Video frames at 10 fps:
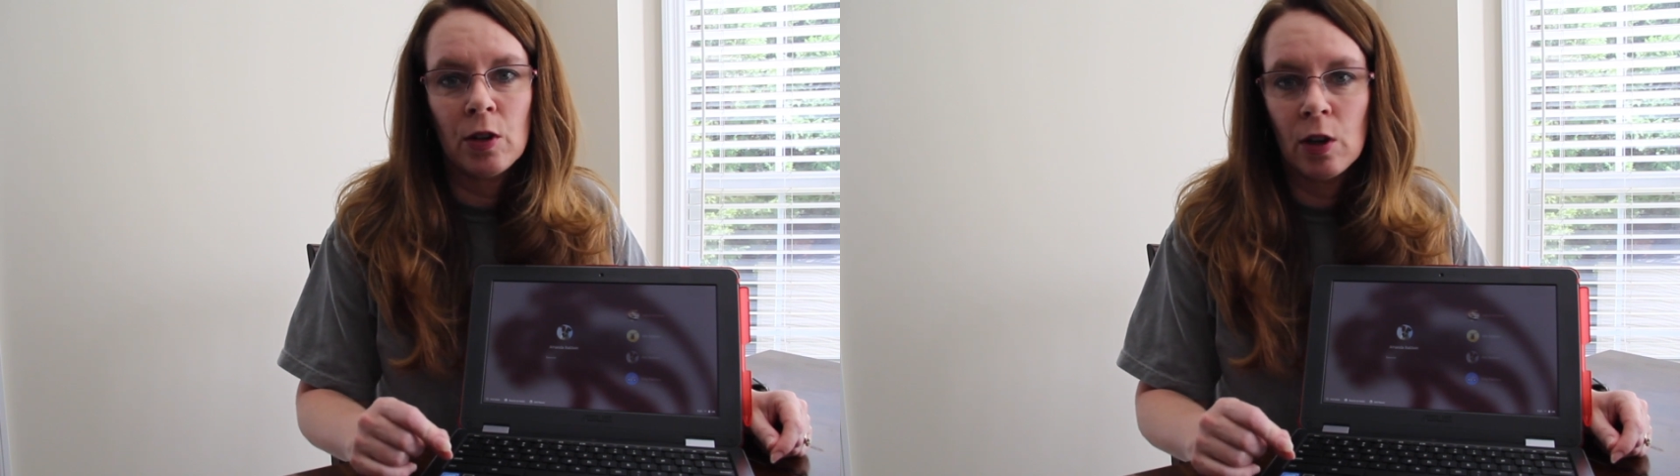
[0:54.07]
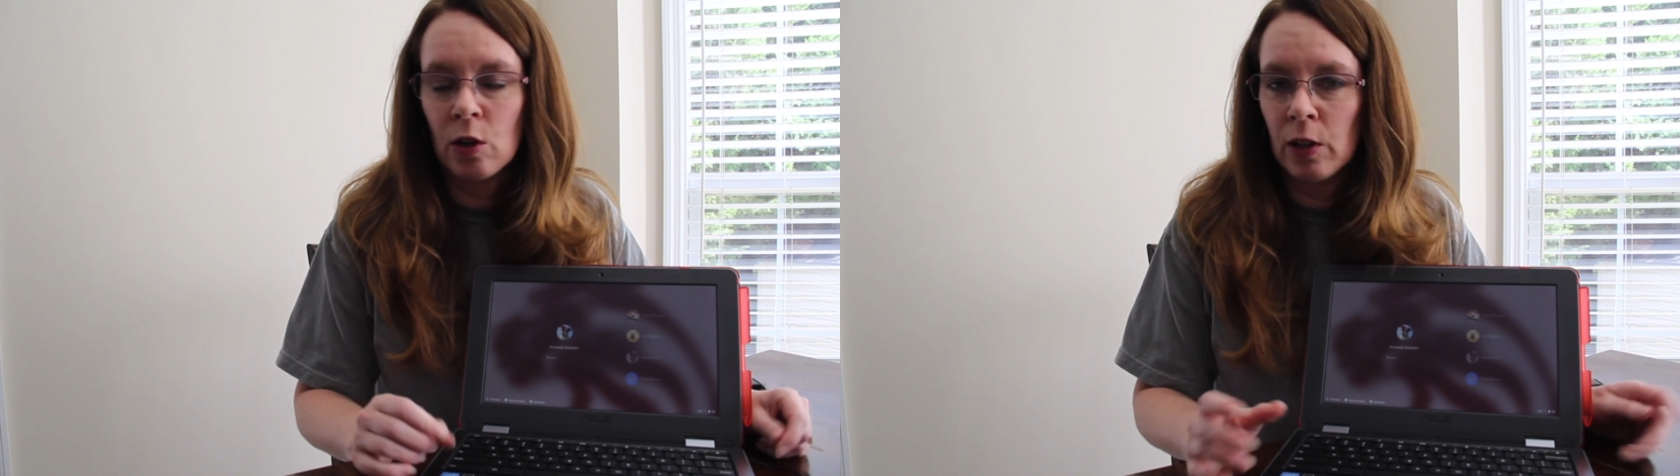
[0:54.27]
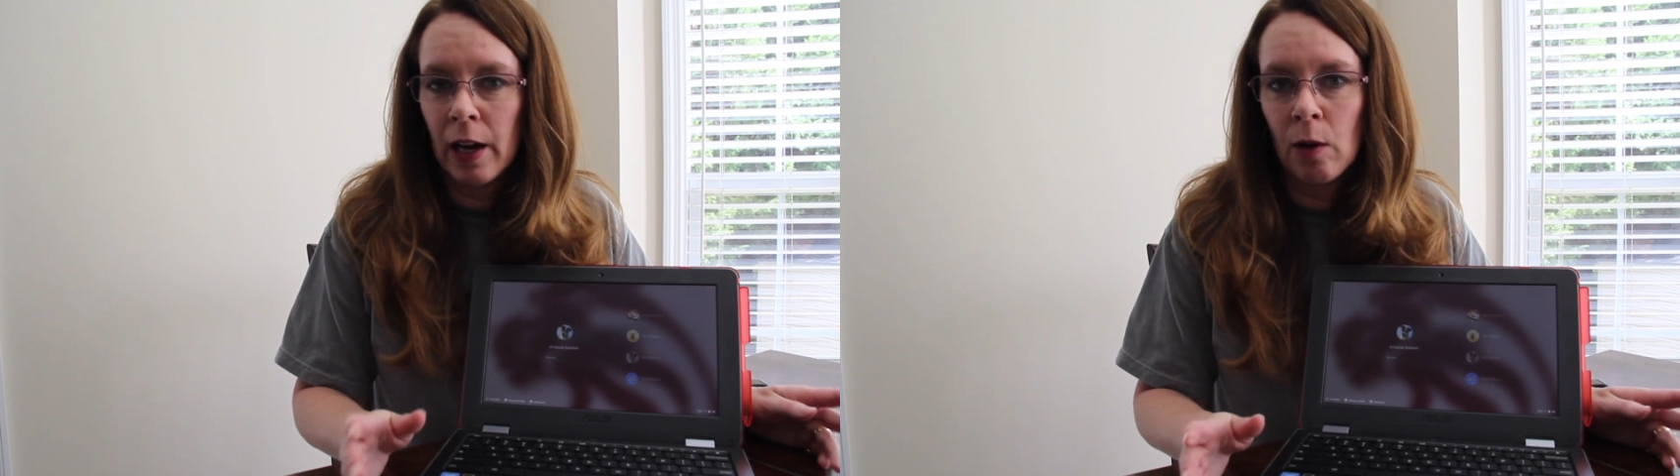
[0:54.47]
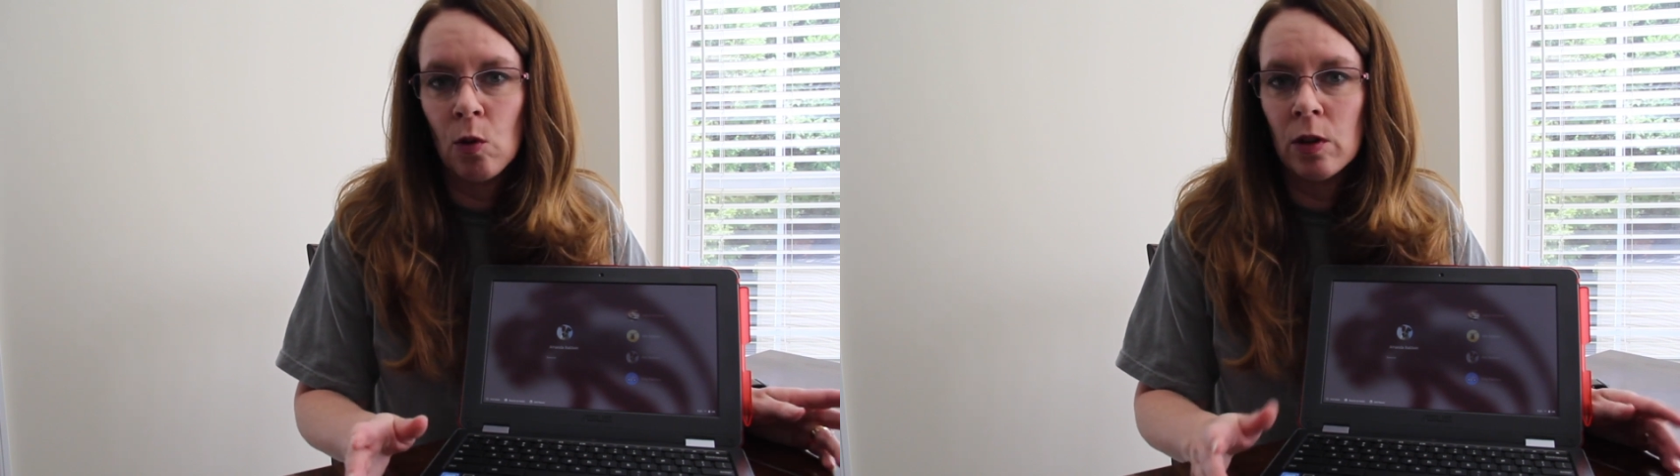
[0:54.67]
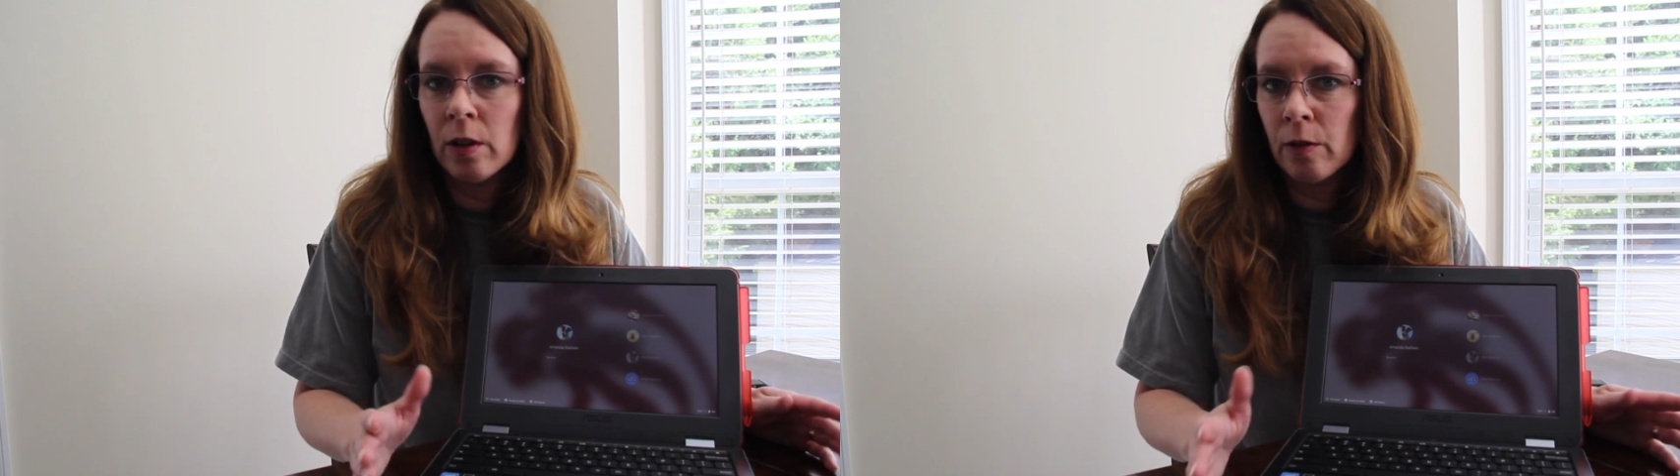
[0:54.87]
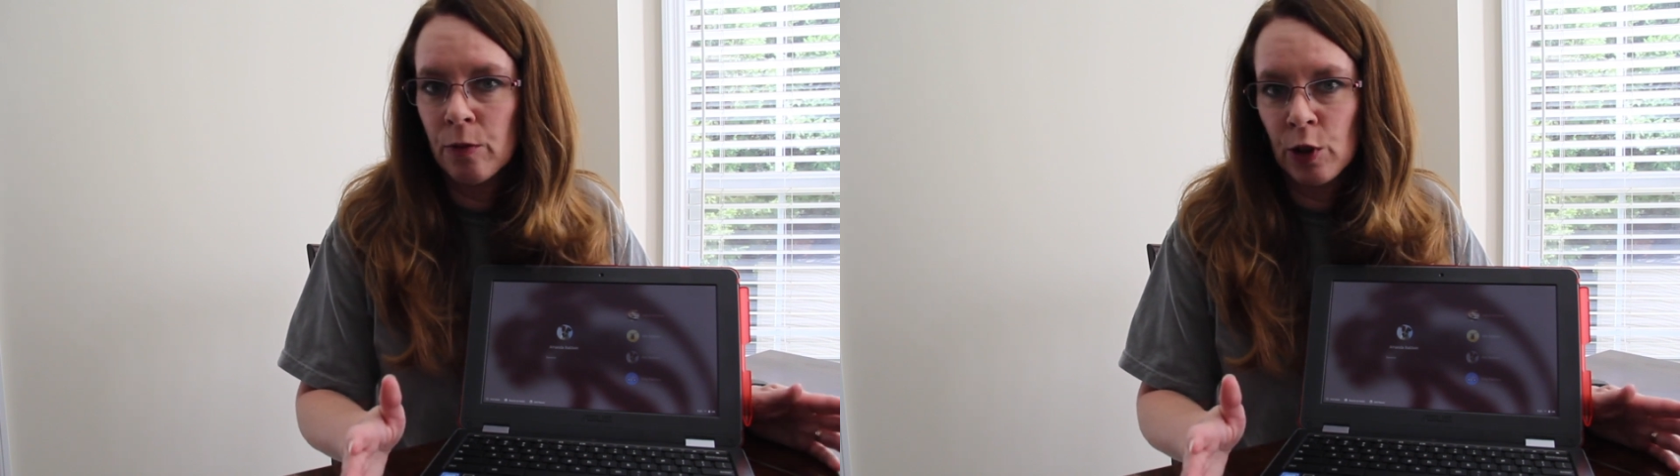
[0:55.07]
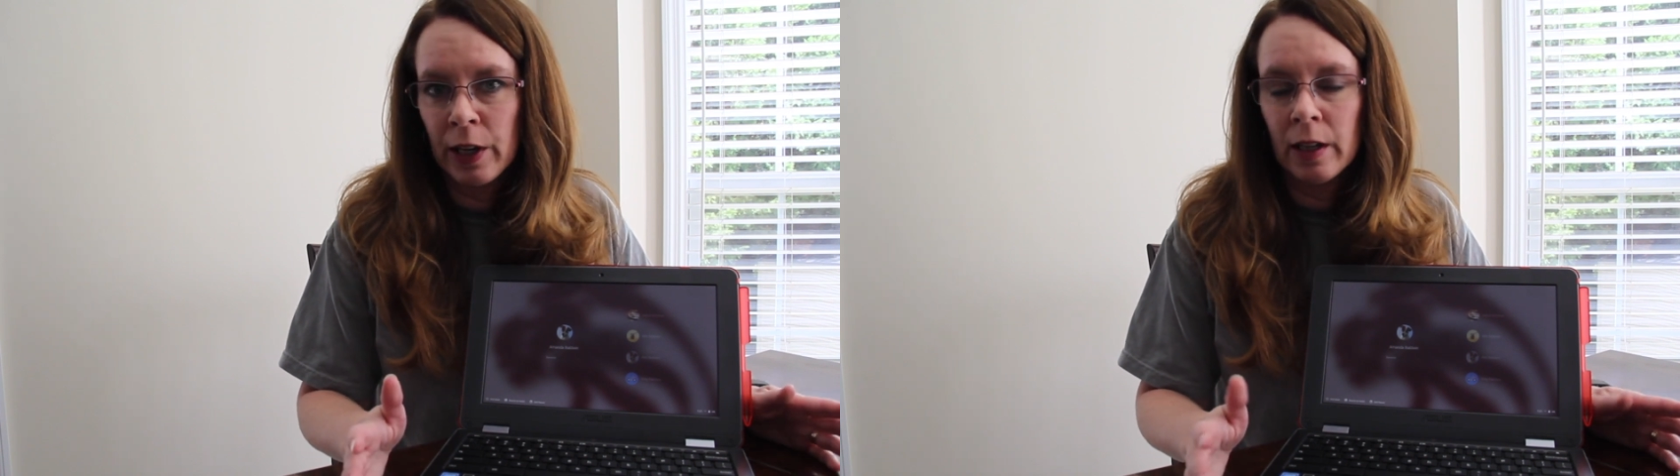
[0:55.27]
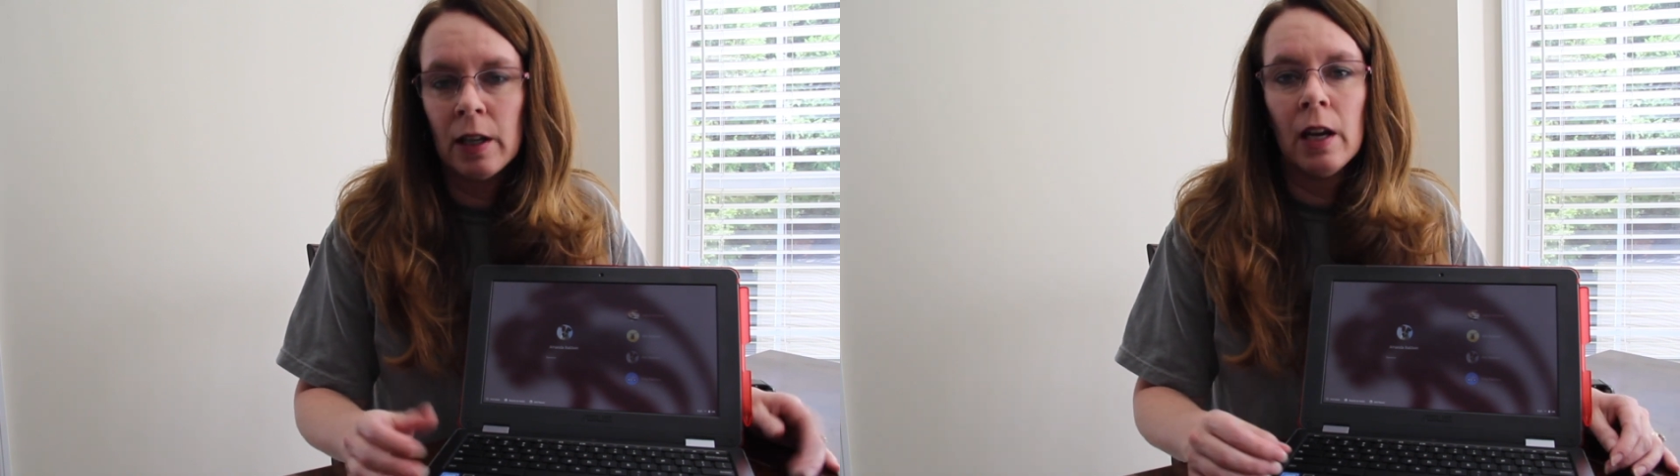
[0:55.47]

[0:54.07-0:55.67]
you can create one, they're free.